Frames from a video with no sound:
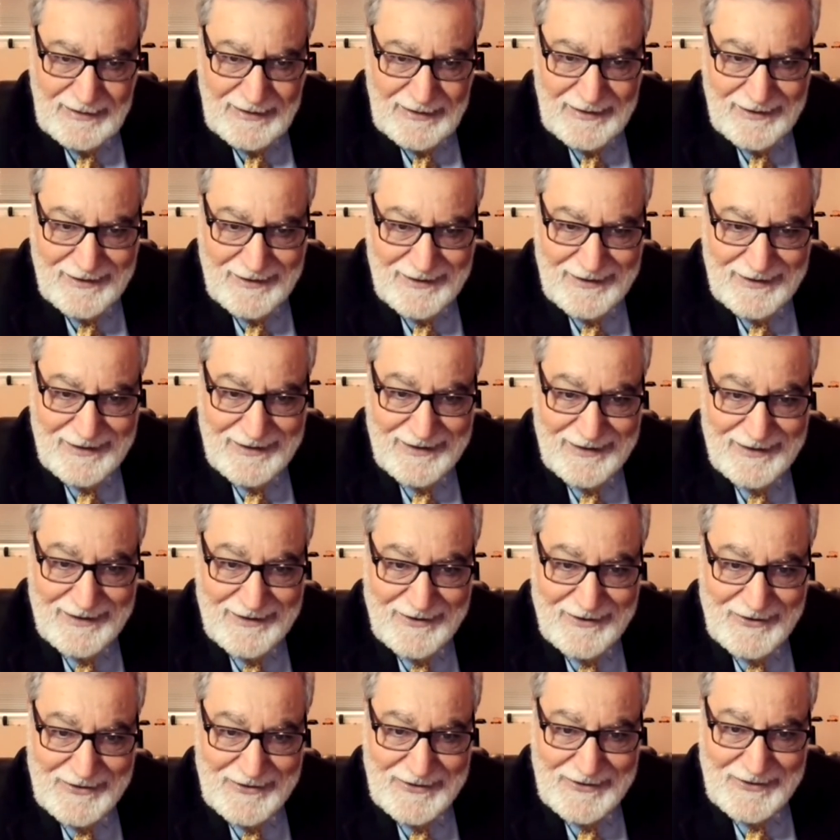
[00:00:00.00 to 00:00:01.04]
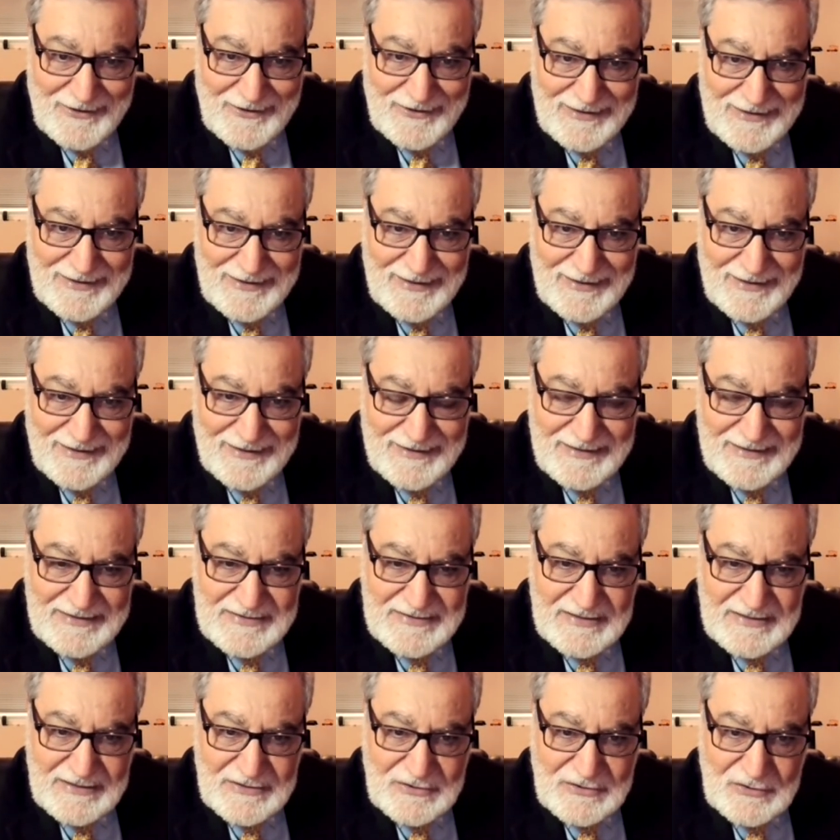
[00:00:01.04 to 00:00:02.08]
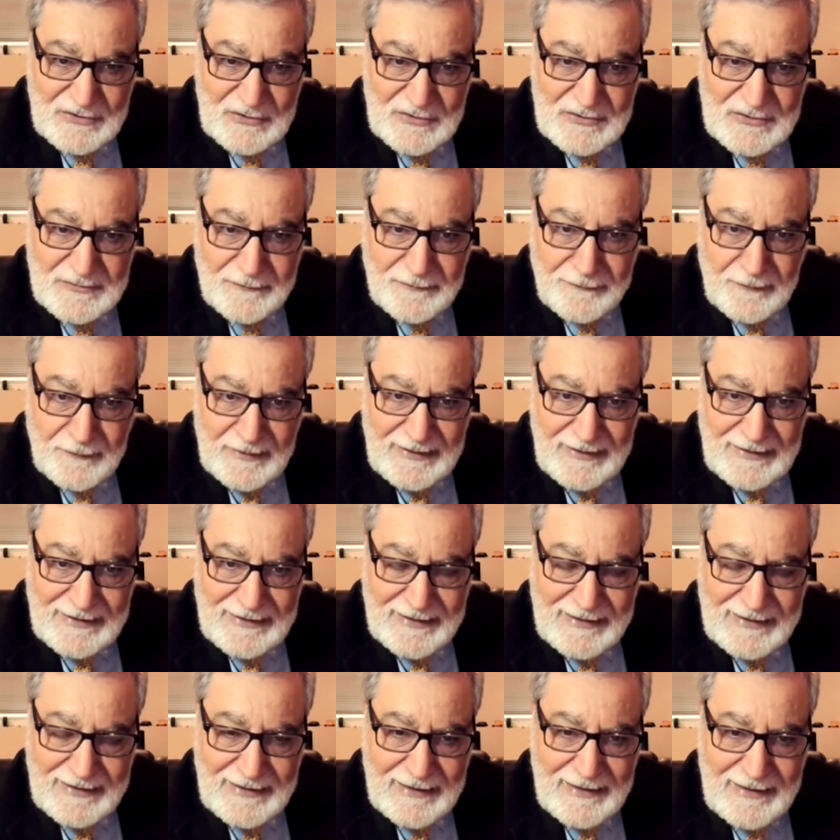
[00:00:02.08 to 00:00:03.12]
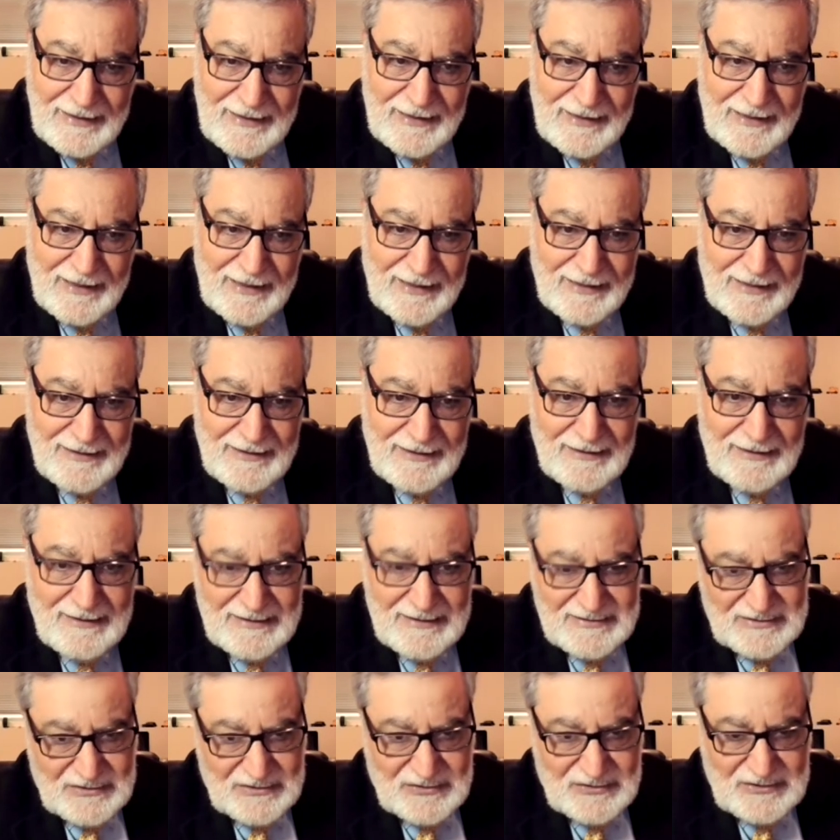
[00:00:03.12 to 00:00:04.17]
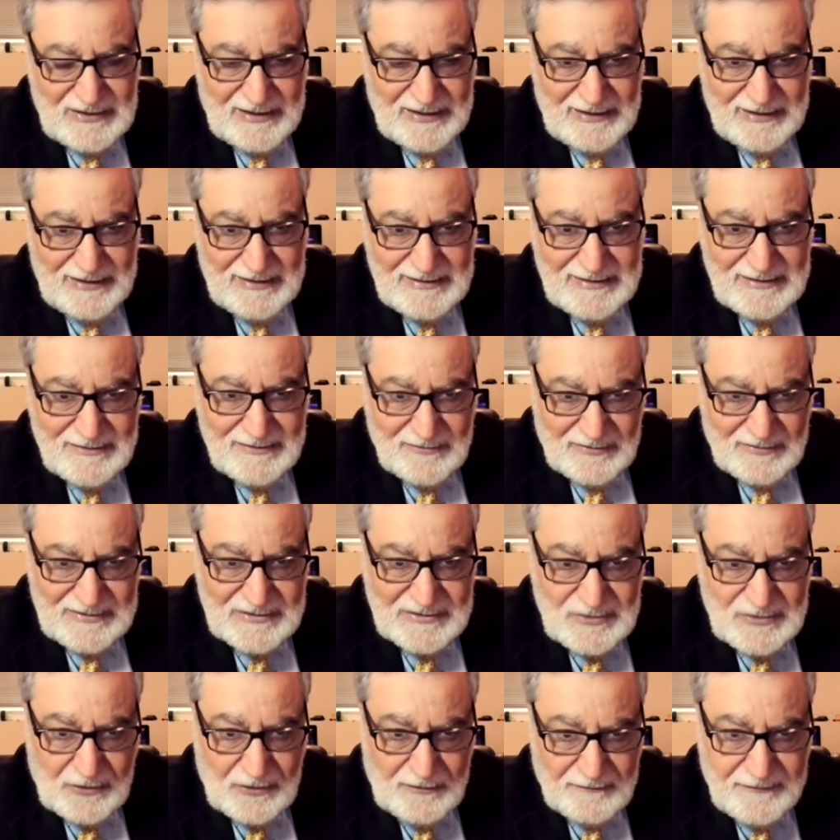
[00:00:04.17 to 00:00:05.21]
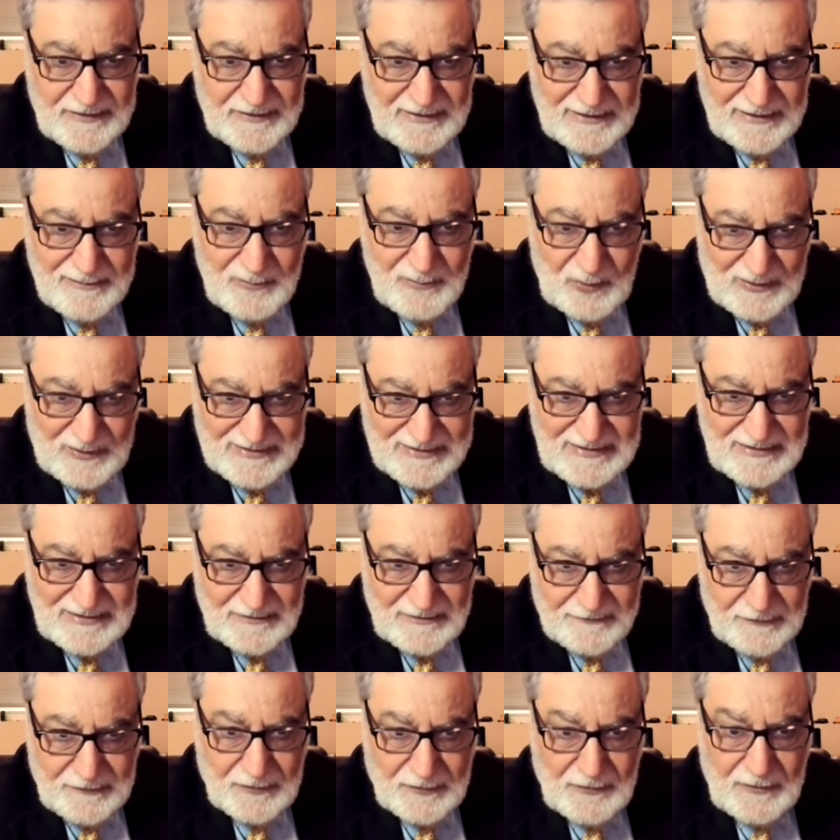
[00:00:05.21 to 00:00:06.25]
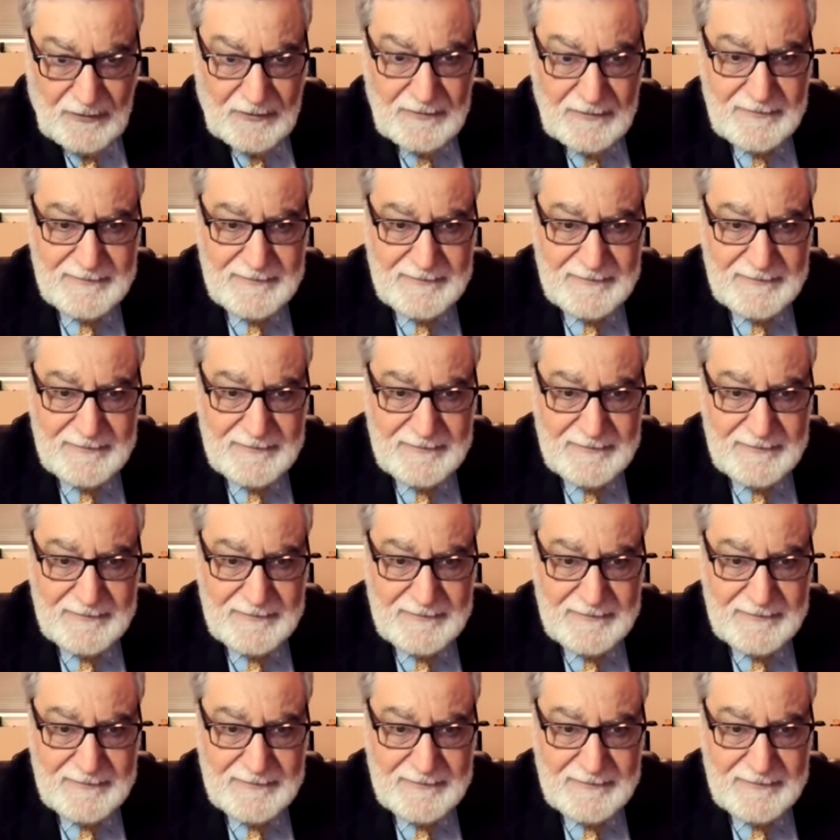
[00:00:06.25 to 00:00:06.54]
on these issues freely, and needless to say, resolving them once and for all?